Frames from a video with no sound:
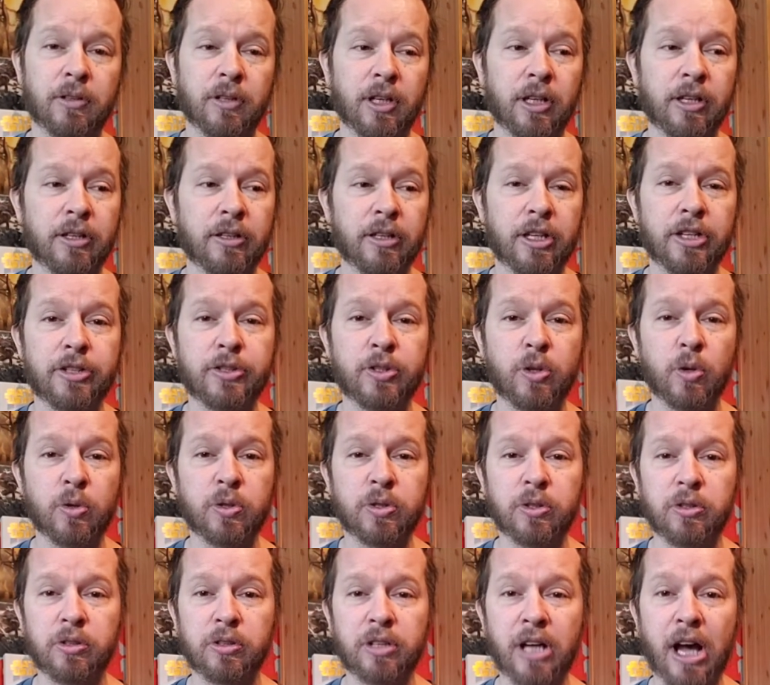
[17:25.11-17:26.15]
a, a
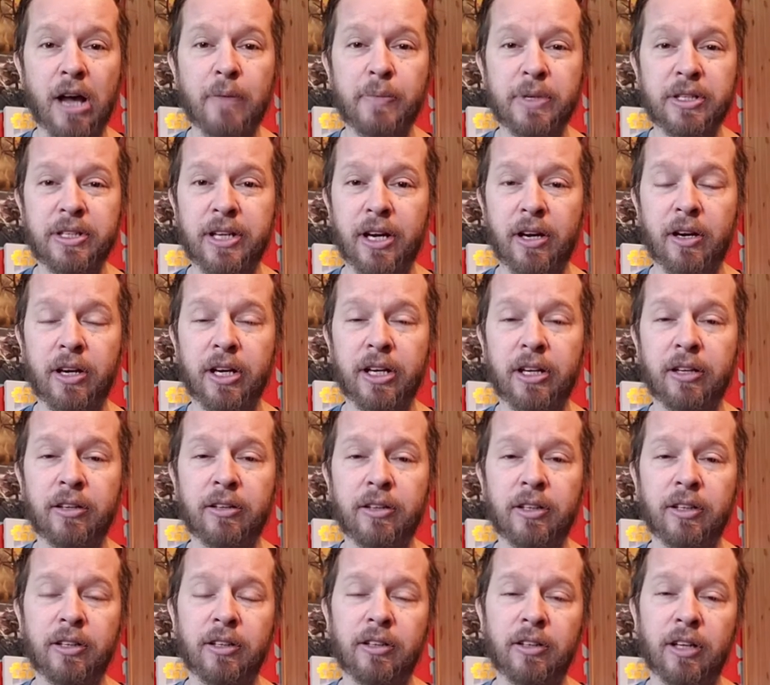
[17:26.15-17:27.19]
social commentary
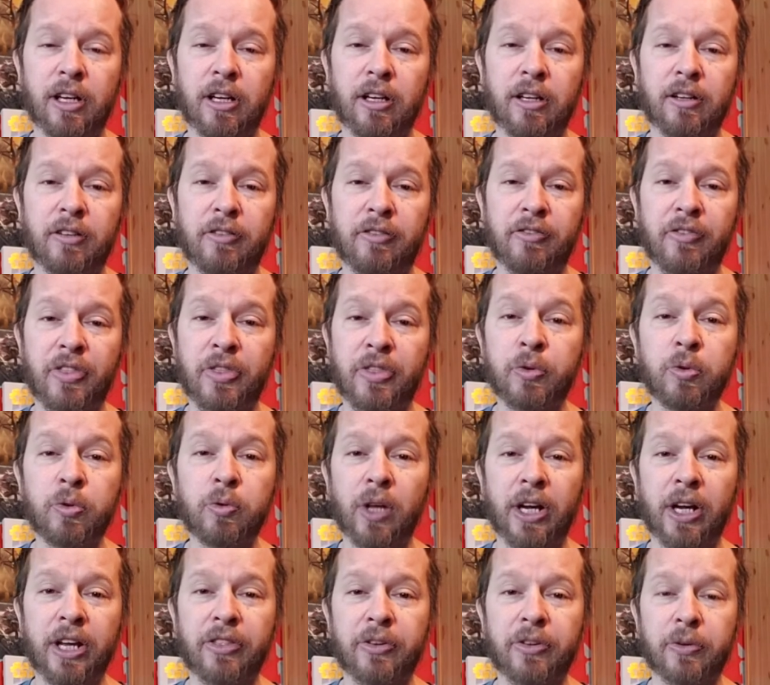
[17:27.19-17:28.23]
of uh, through
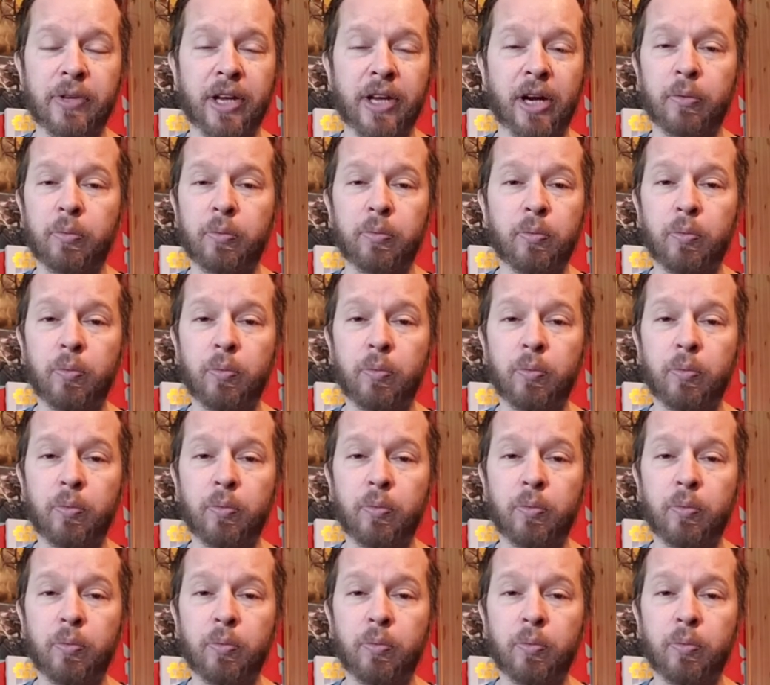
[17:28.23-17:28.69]
line through there.